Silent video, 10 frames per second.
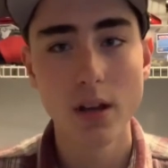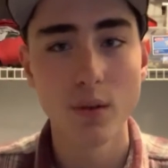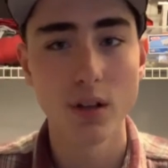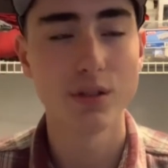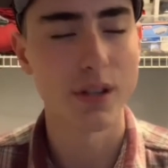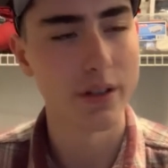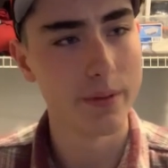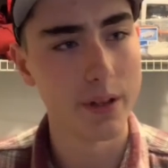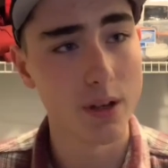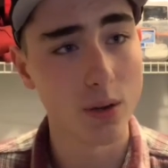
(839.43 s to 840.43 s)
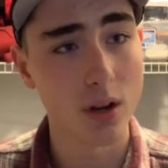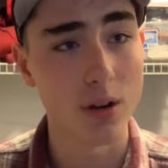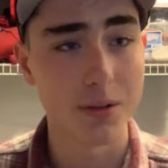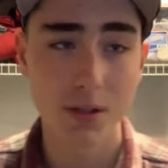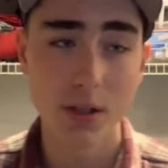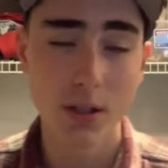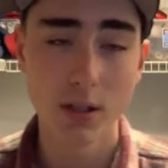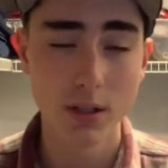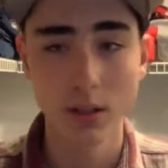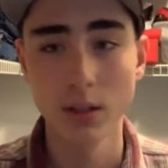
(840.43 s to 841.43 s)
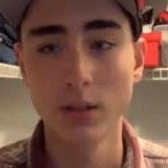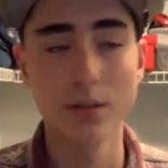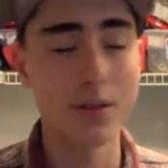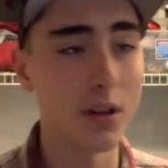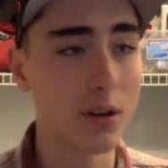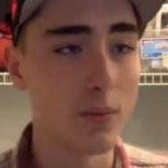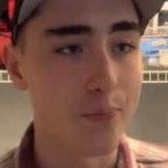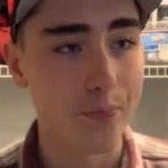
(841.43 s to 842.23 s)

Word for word: I'm gonna try the video cars. So,